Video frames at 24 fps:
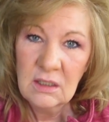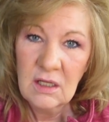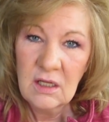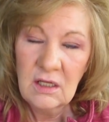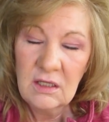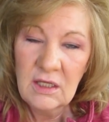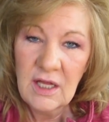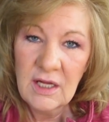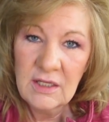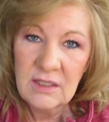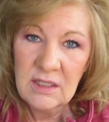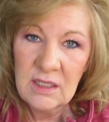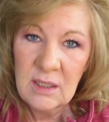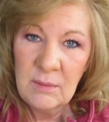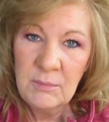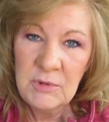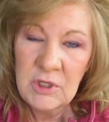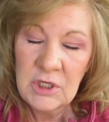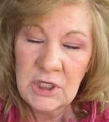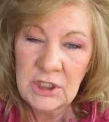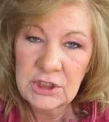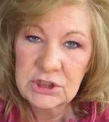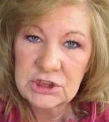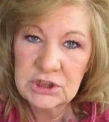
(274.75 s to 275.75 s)
collect
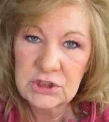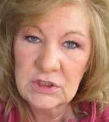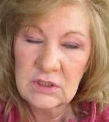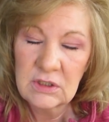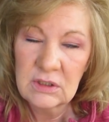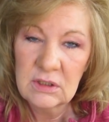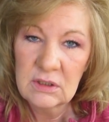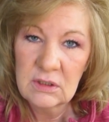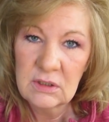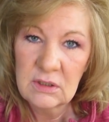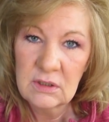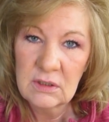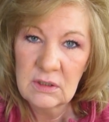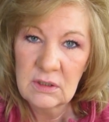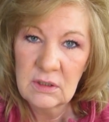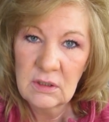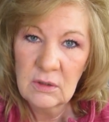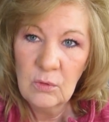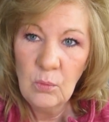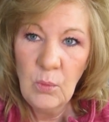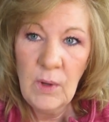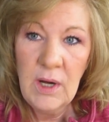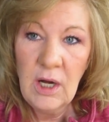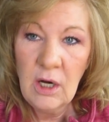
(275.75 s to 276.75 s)
ammunition?
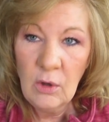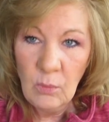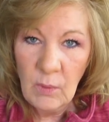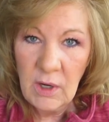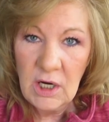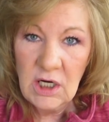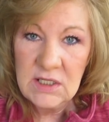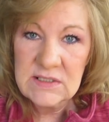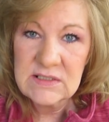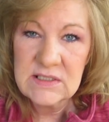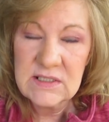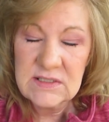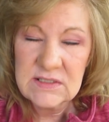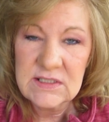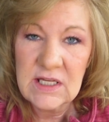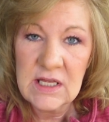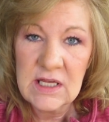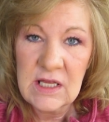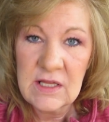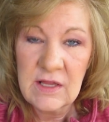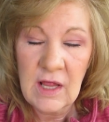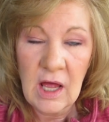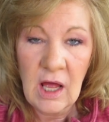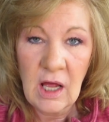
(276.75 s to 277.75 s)
Where does it
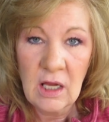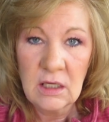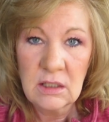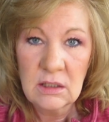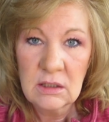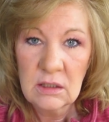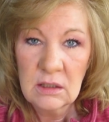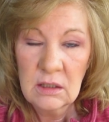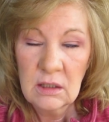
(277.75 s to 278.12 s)
say that?